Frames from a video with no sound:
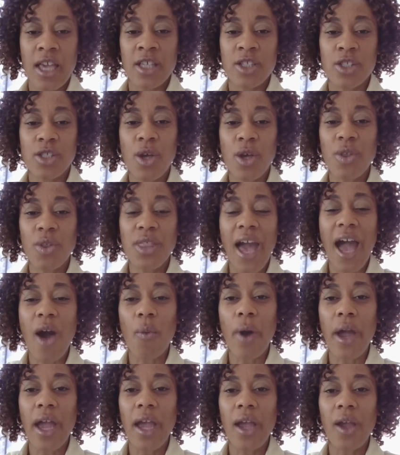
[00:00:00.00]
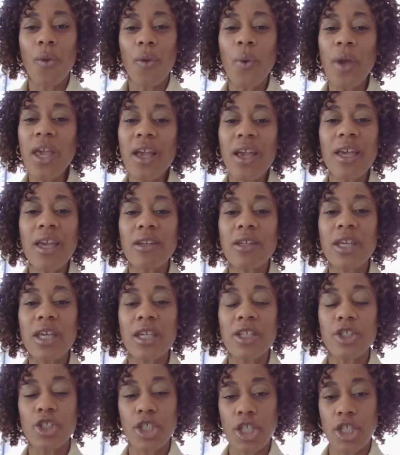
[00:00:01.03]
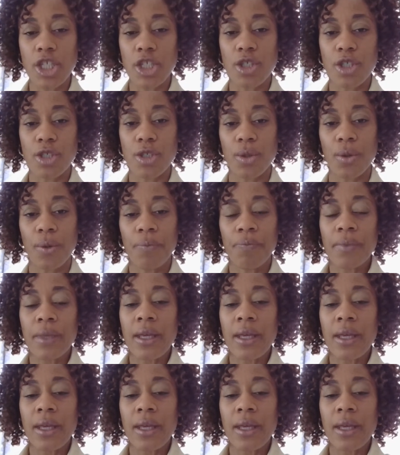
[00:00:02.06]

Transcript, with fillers: So that way we can continue